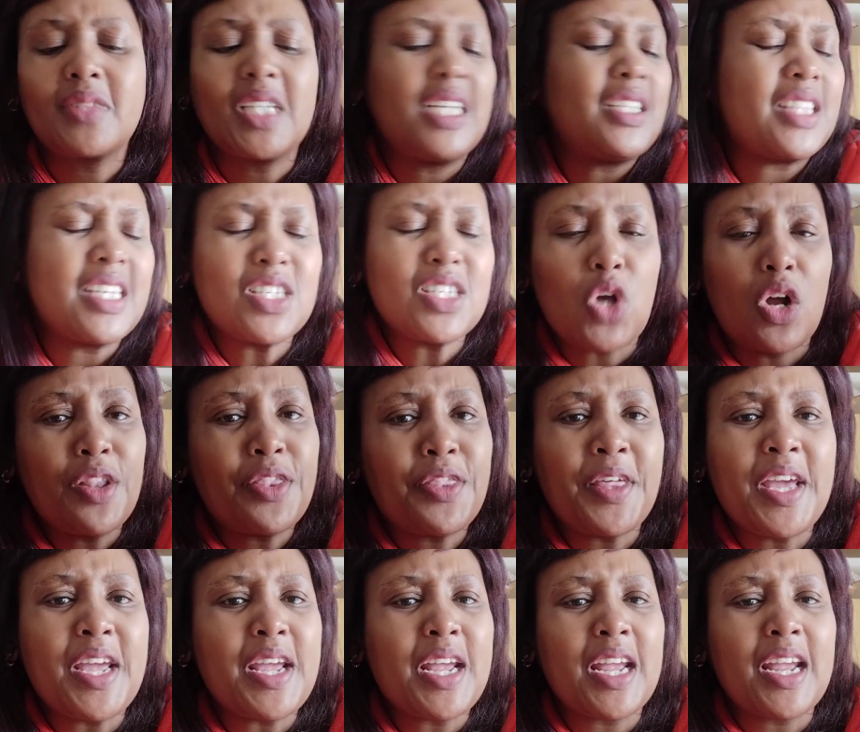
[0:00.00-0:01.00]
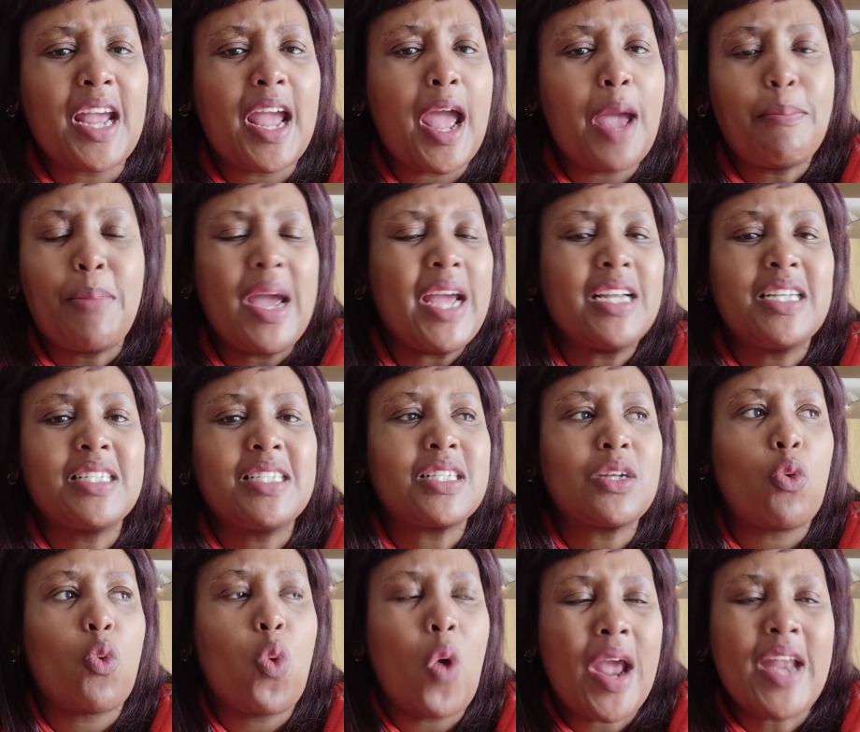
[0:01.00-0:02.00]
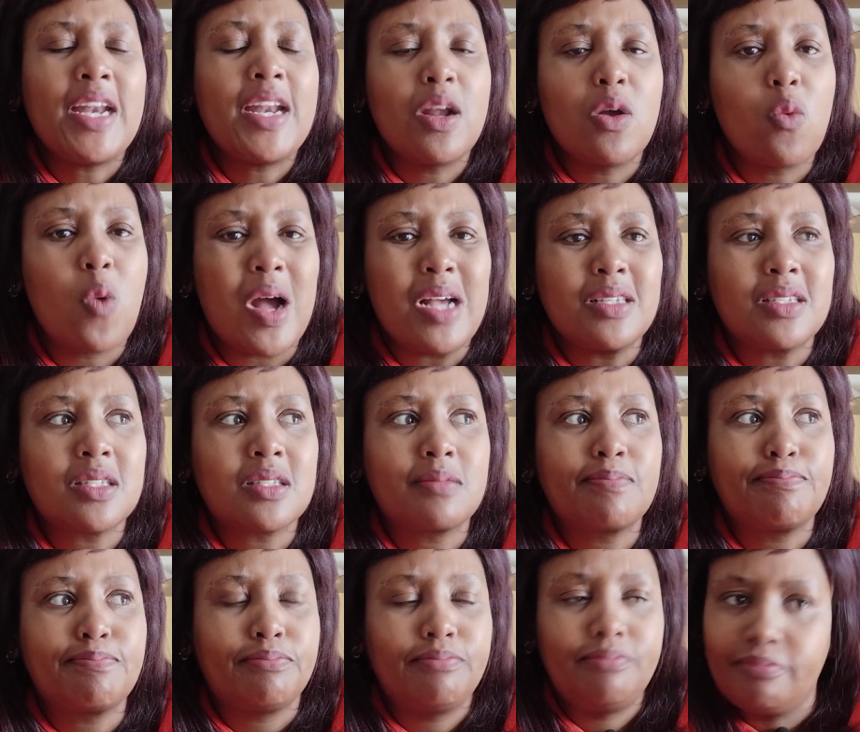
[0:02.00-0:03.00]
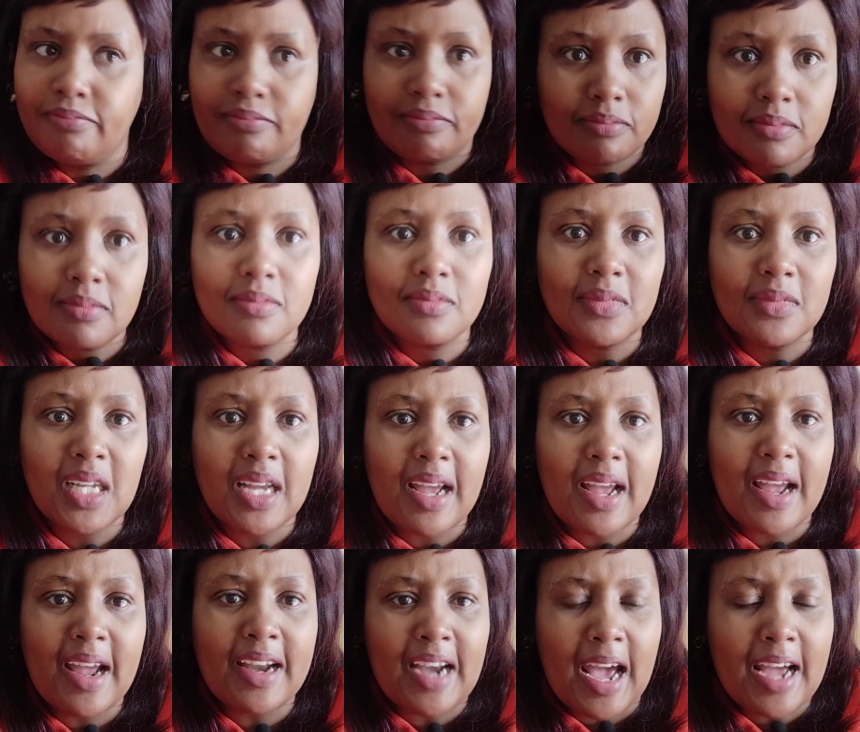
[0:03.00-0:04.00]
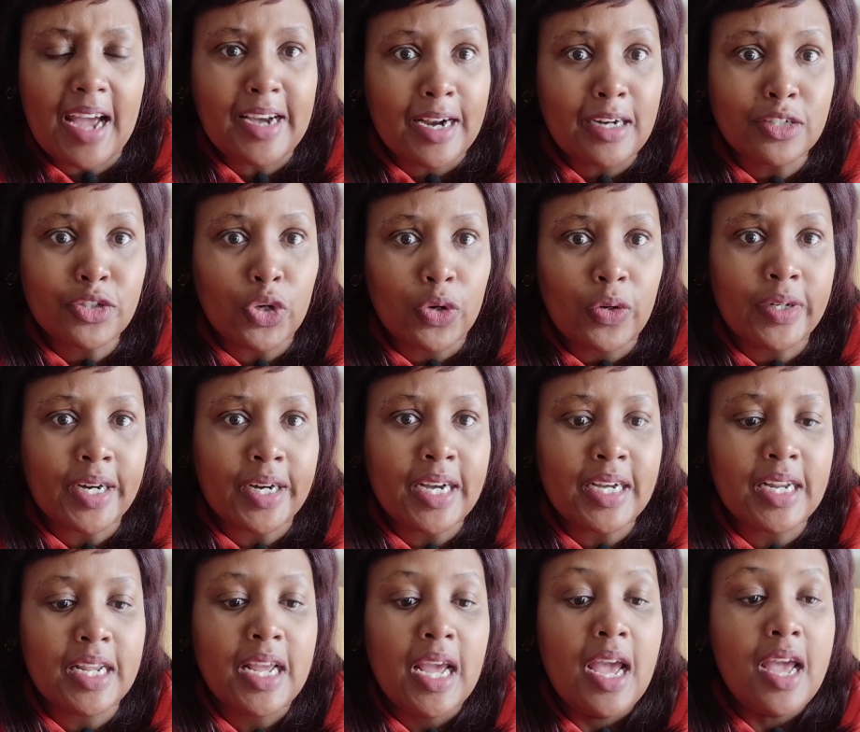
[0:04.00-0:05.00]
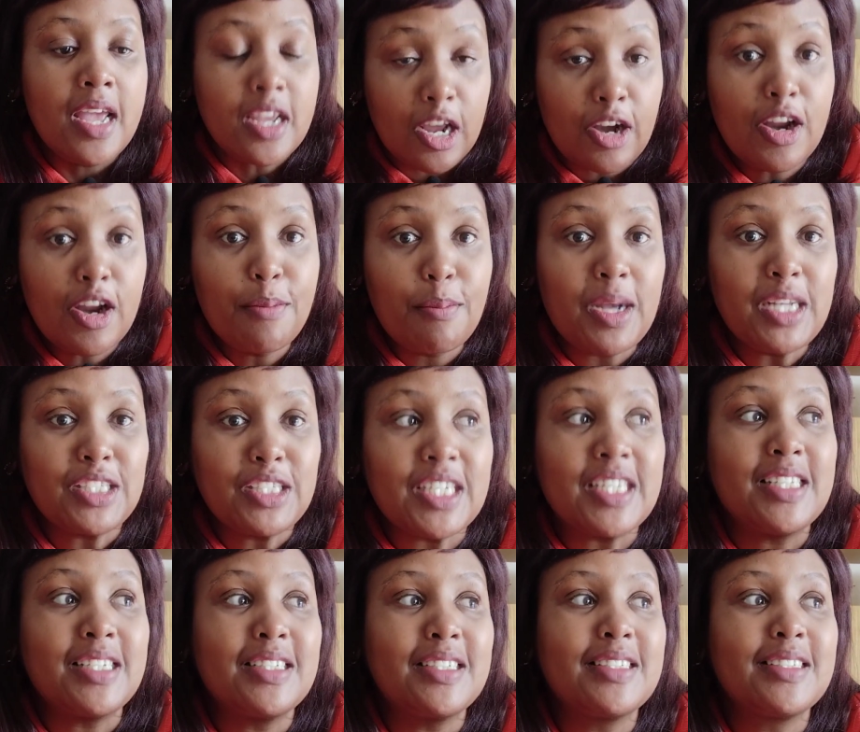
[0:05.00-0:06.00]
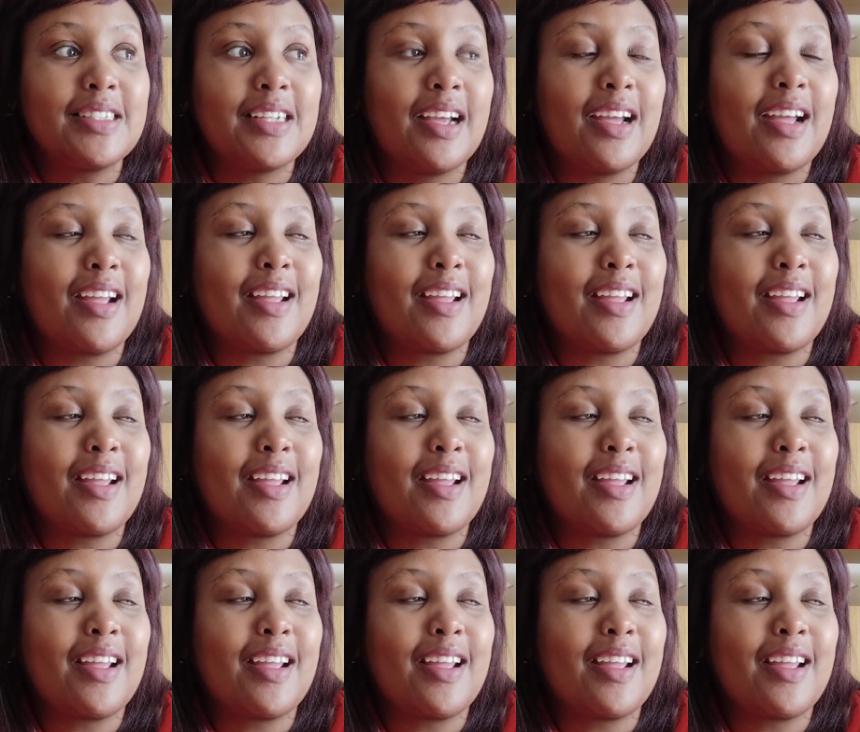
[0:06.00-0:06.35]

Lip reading: this whole thing happened when he was an adult already. Can you imagine?